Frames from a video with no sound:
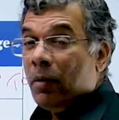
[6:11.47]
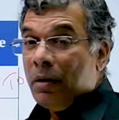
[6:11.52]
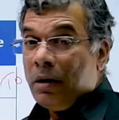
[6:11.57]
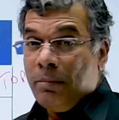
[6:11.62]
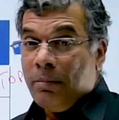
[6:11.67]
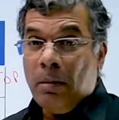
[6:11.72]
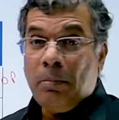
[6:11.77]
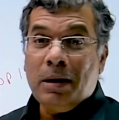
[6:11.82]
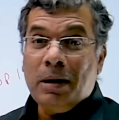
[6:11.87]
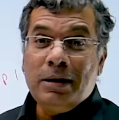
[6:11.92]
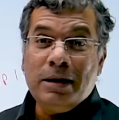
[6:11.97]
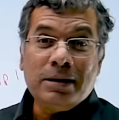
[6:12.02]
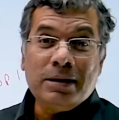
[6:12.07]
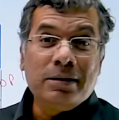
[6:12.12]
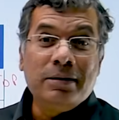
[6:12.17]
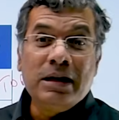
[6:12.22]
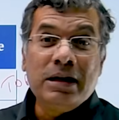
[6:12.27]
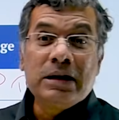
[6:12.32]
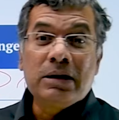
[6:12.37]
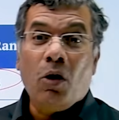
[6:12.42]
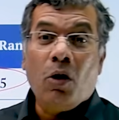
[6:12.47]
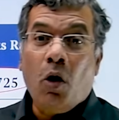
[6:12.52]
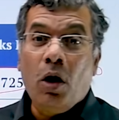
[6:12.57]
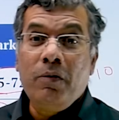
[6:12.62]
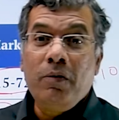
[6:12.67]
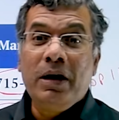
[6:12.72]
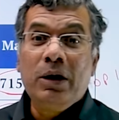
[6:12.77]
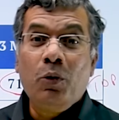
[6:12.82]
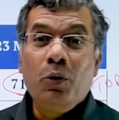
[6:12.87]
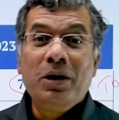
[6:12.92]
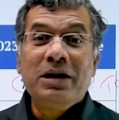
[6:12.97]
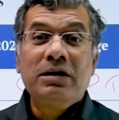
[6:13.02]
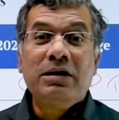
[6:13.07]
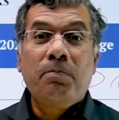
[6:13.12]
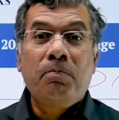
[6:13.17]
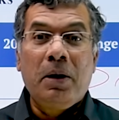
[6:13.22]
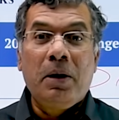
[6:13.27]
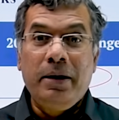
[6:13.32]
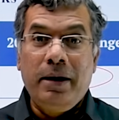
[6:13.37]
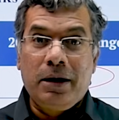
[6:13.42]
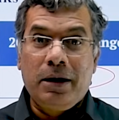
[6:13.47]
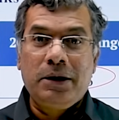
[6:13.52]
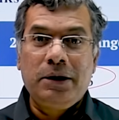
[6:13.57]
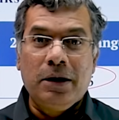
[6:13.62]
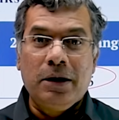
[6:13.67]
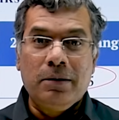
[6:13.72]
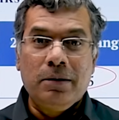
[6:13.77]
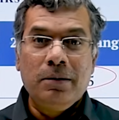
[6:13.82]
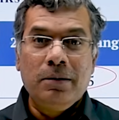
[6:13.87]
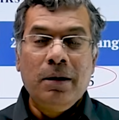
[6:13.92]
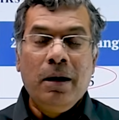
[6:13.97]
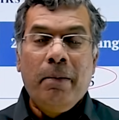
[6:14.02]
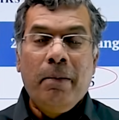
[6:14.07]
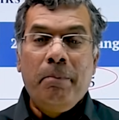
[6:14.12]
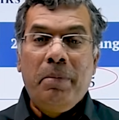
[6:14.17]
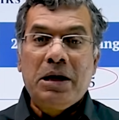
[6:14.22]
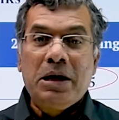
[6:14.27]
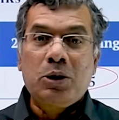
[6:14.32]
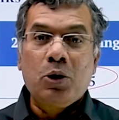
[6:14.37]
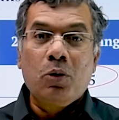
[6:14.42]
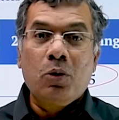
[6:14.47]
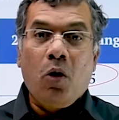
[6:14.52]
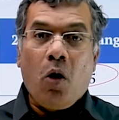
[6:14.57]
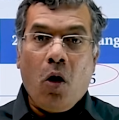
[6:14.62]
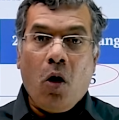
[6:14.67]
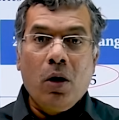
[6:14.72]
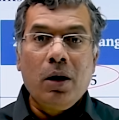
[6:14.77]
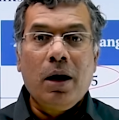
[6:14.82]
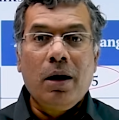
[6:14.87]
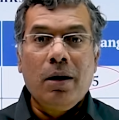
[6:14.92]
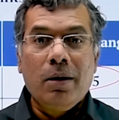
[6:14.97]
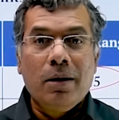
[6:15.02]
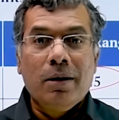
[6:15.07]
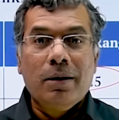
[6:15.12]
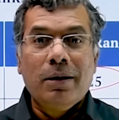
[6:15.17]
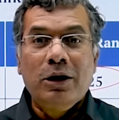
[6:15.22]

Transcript: Remember this, this all we're doing is a prediction based on all our,